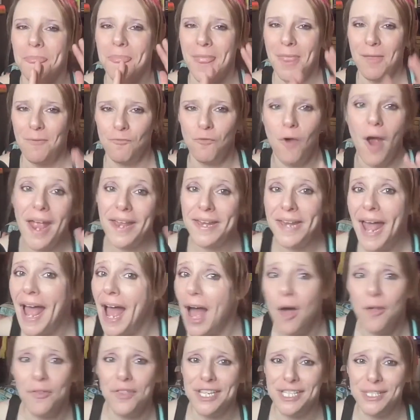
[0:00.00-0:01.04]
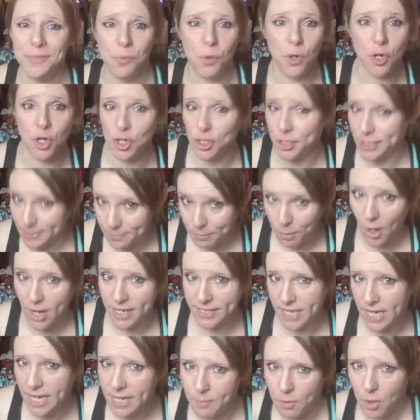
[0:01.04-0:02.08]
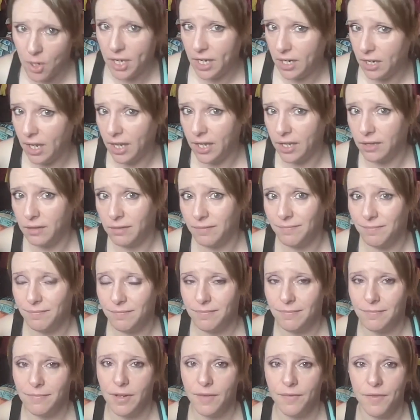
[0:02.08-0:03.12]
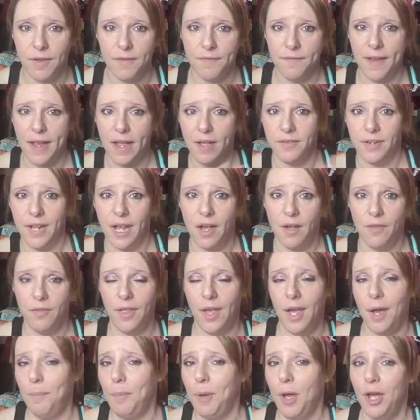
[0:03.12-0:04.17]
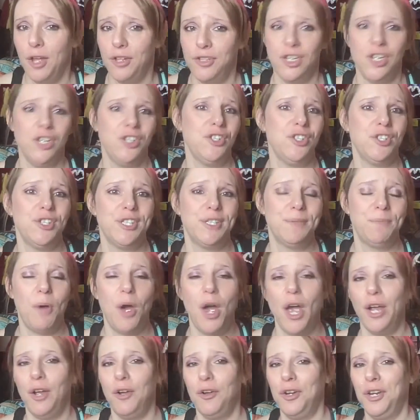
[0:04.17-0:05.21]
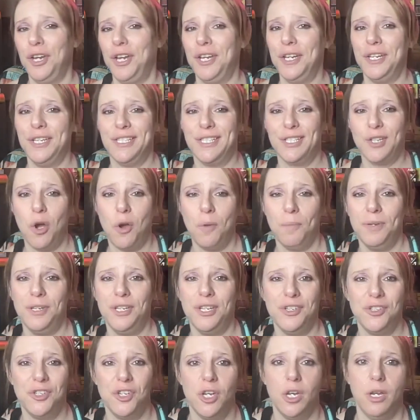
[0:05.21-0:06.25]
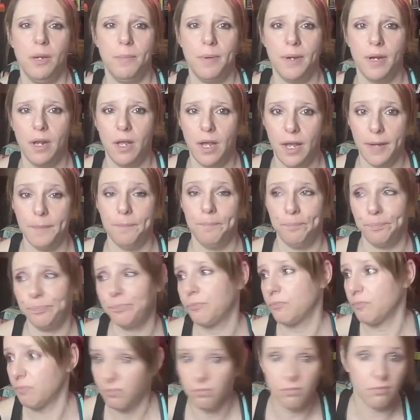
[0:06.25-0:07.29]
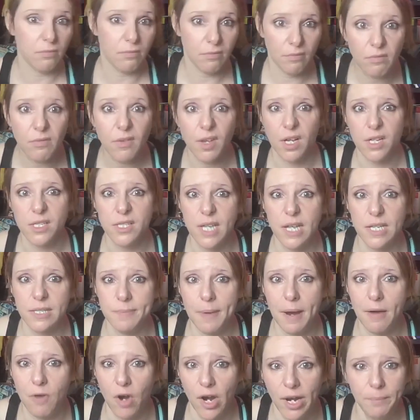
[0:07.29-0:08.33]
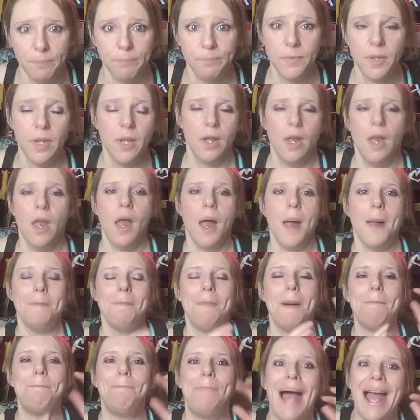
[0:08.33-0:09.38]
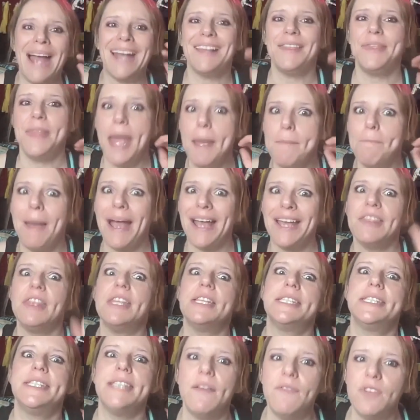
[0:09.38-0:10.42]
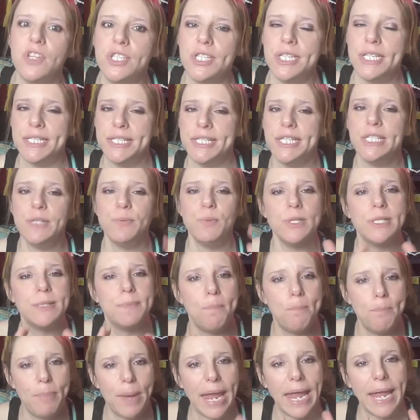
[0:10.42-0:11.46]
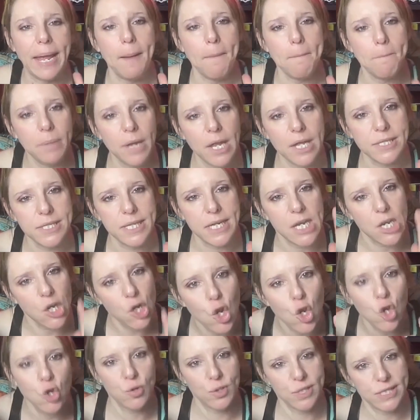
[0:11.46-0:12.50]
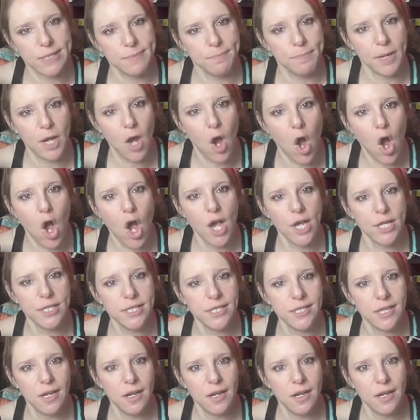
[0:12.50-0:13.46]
Right now, this wouldn't surprise anybody. If you found out that a politician spying on his competition, you'd be like, sounds about right. But back then, back in the 70s, this was big bloody news, because